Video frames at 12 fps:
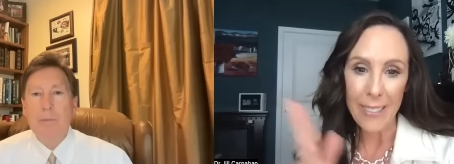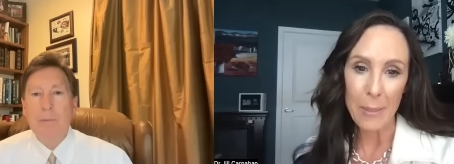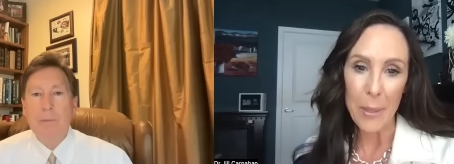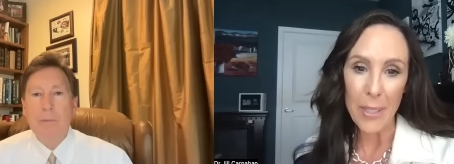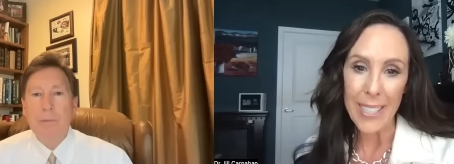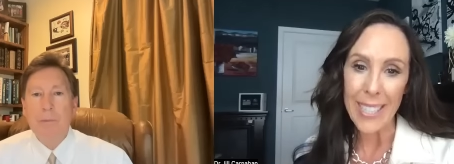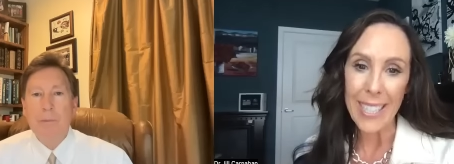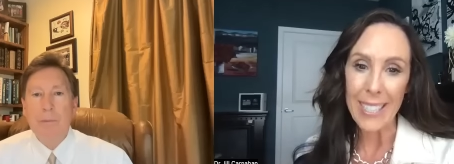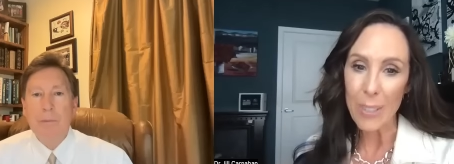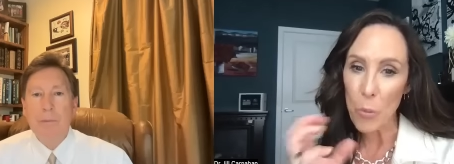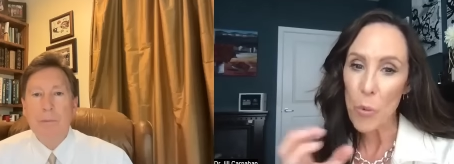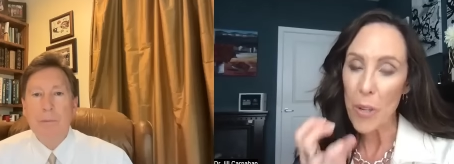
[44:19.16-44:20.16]
Speaker 1: flexibility
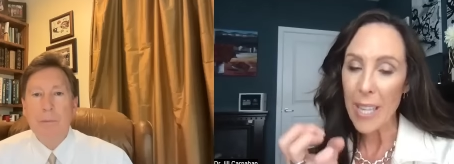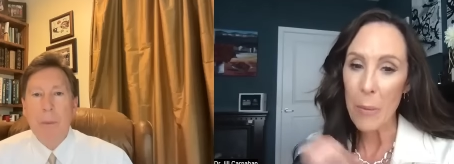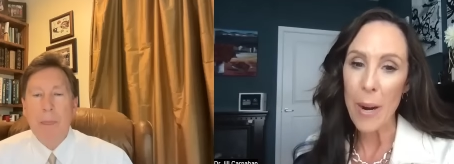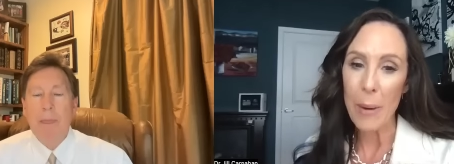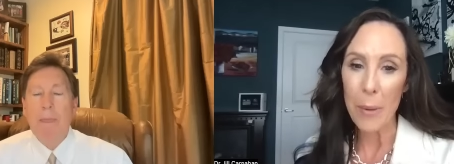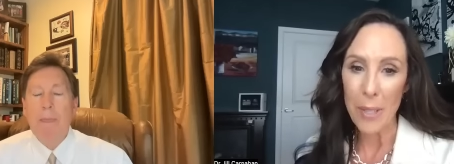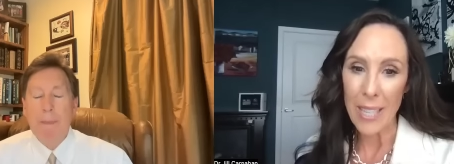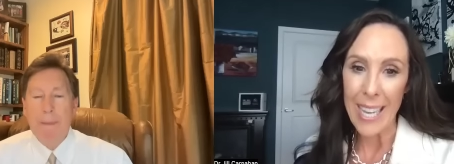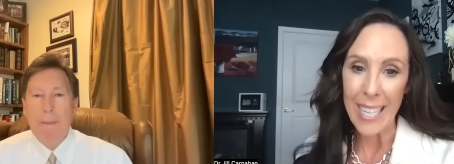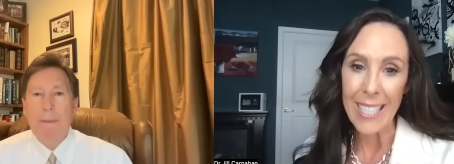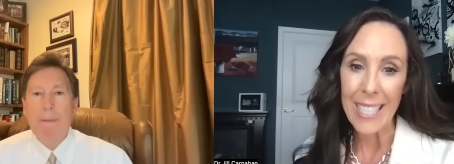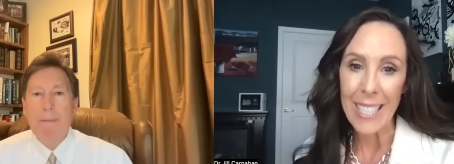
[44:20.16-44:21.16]
is really where we're
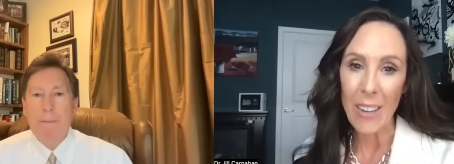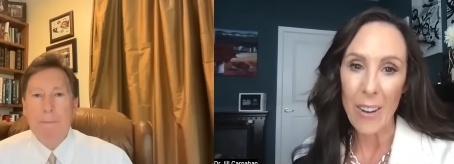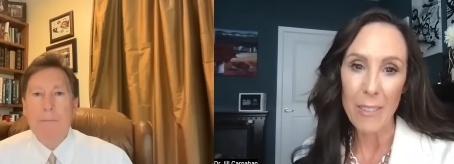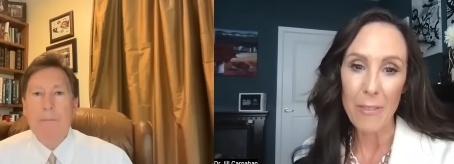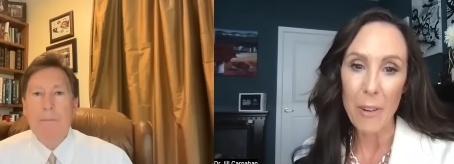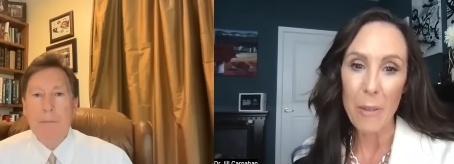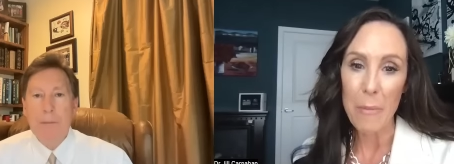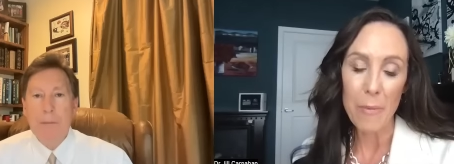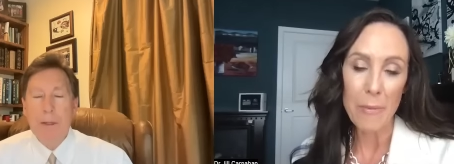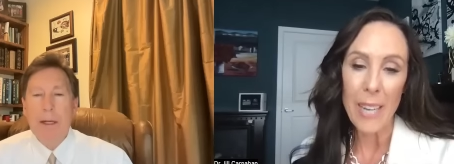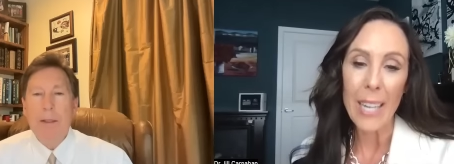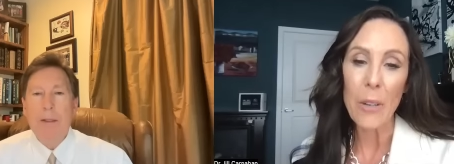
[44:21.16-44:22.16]
landing on for
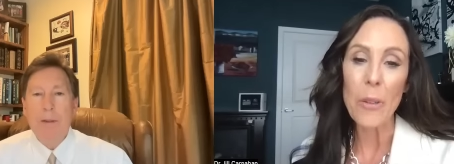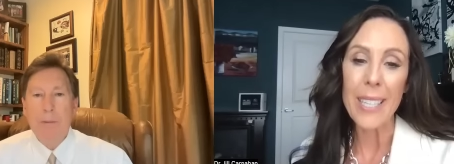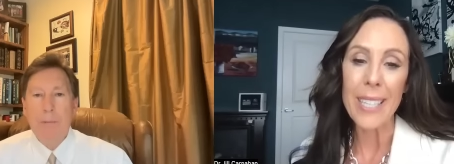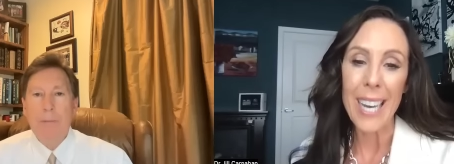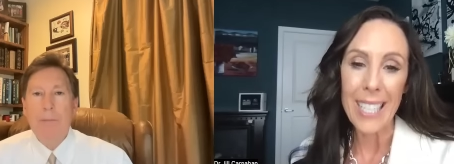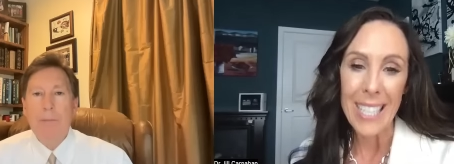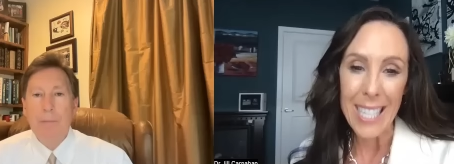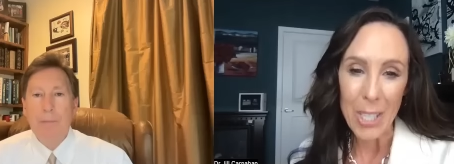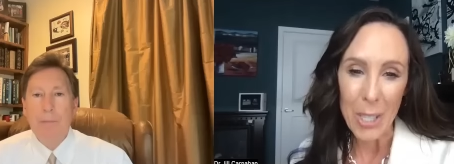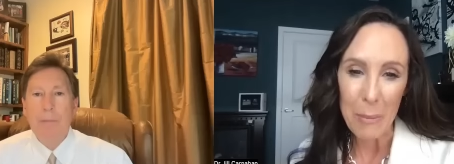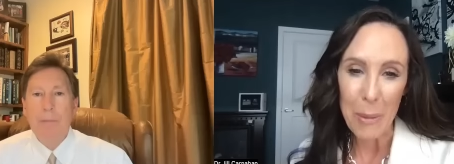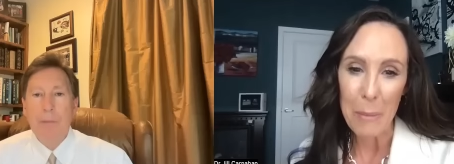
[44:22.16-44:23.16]
not only
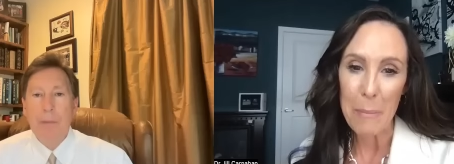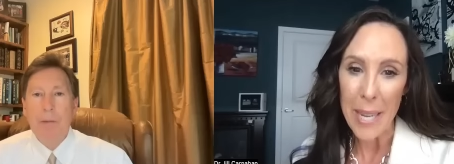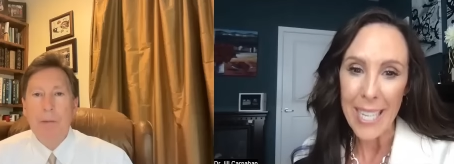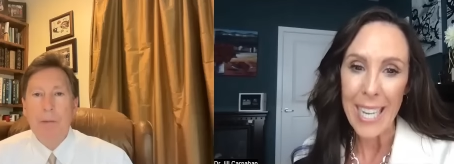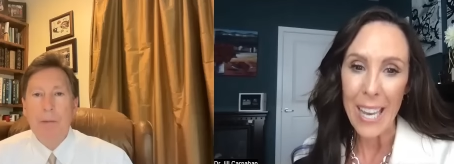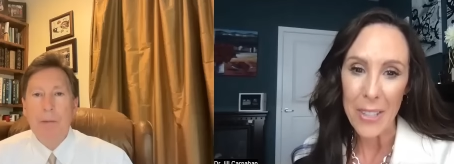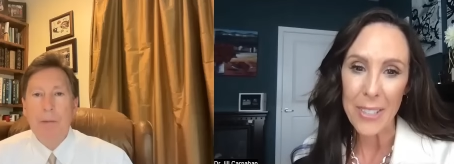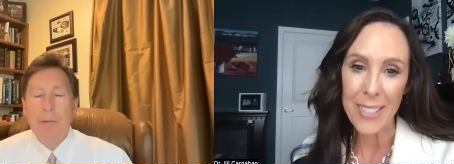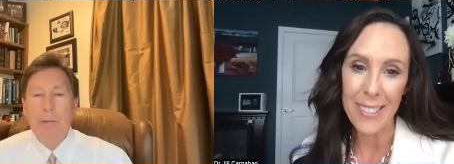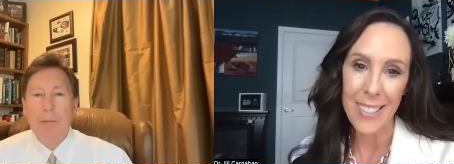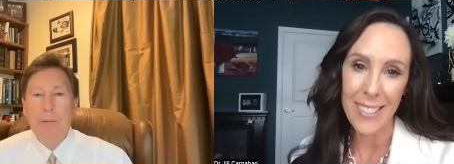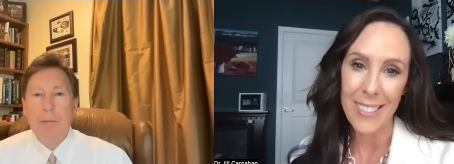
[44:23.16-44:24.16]
cognition, but many other
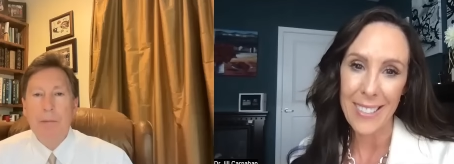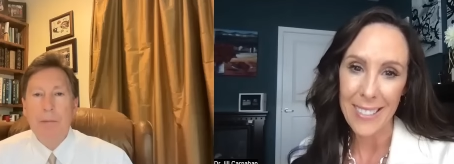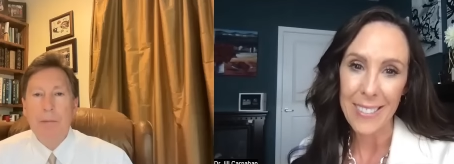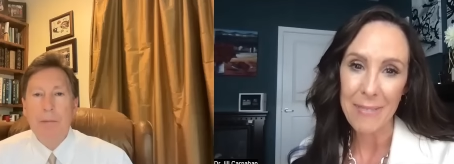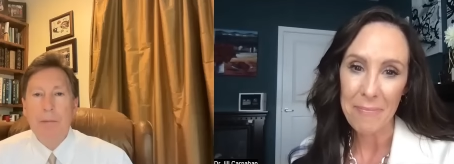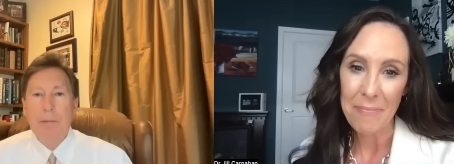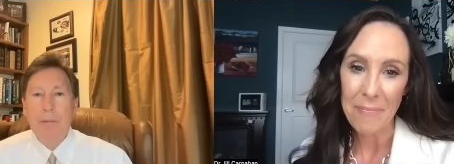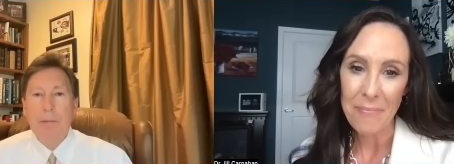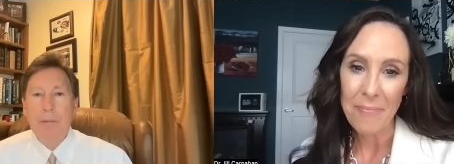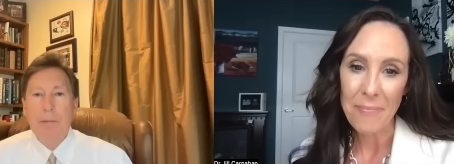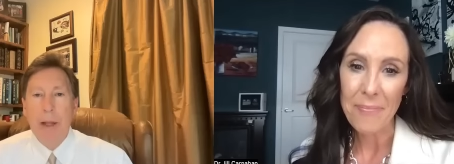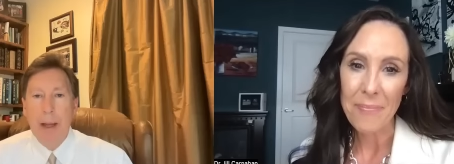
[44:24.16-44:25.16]
diseases.
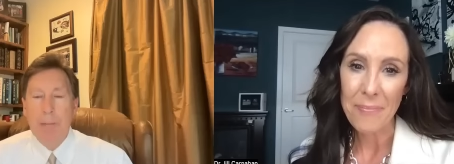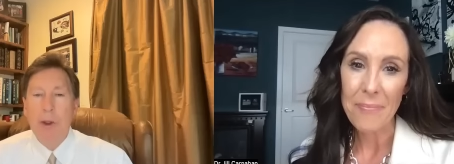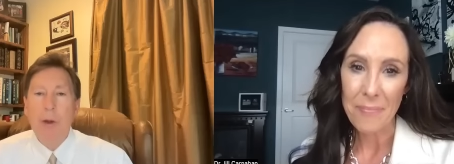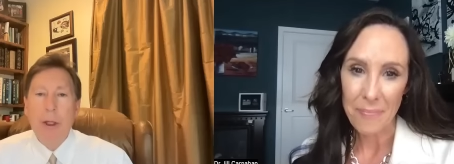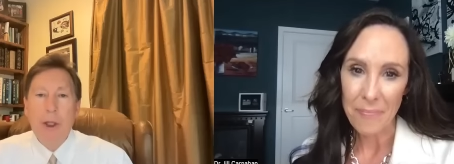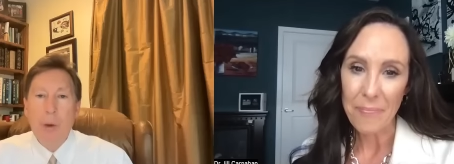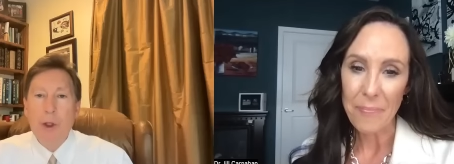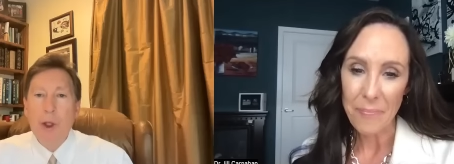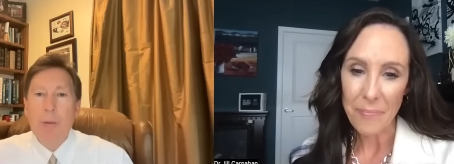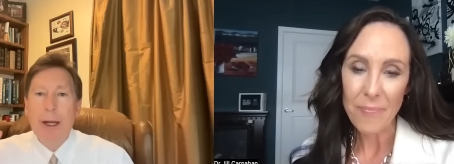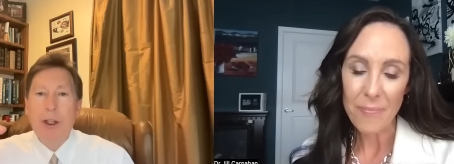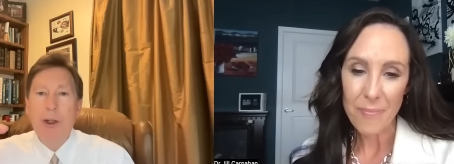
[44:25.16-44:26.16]
Speaker 2: Absolutely. You know, and you
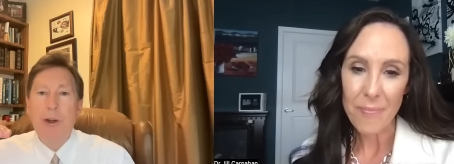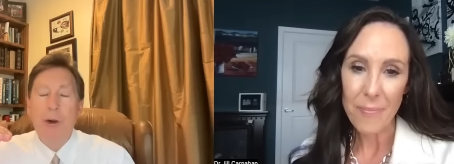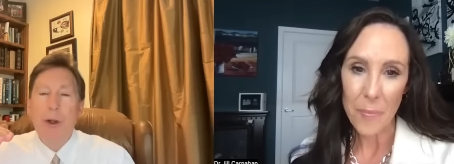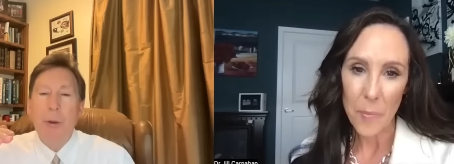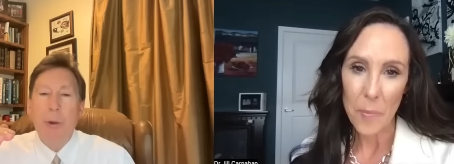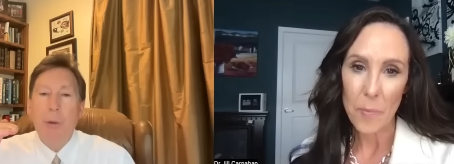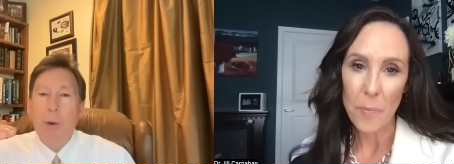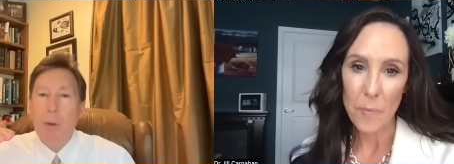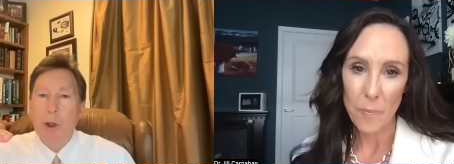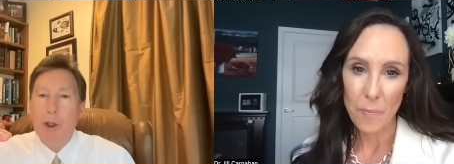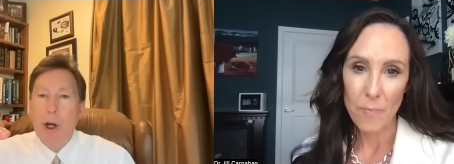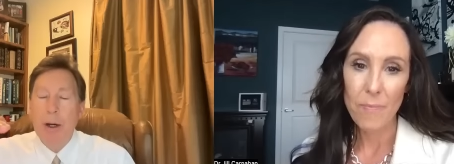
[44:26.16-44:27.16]
mentioned earlier, we were
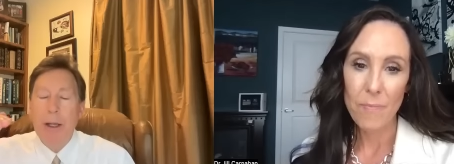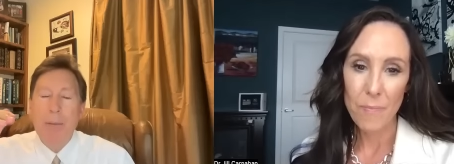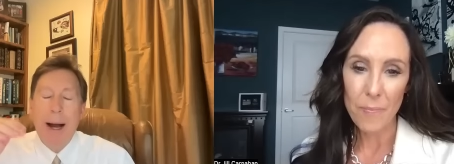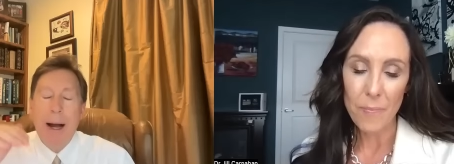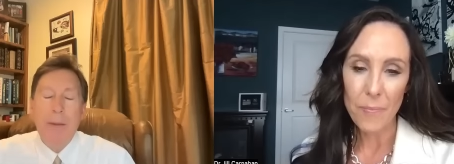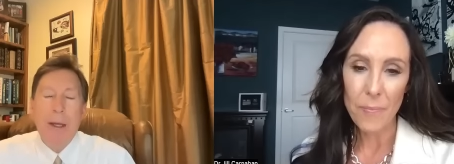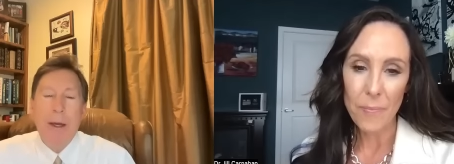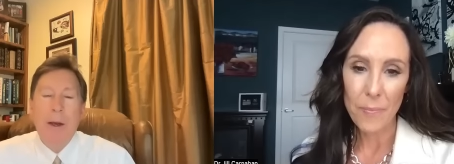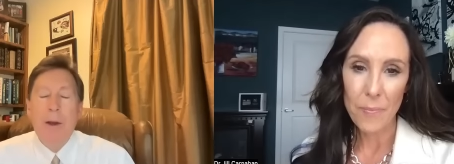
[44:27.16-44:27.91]
talking about the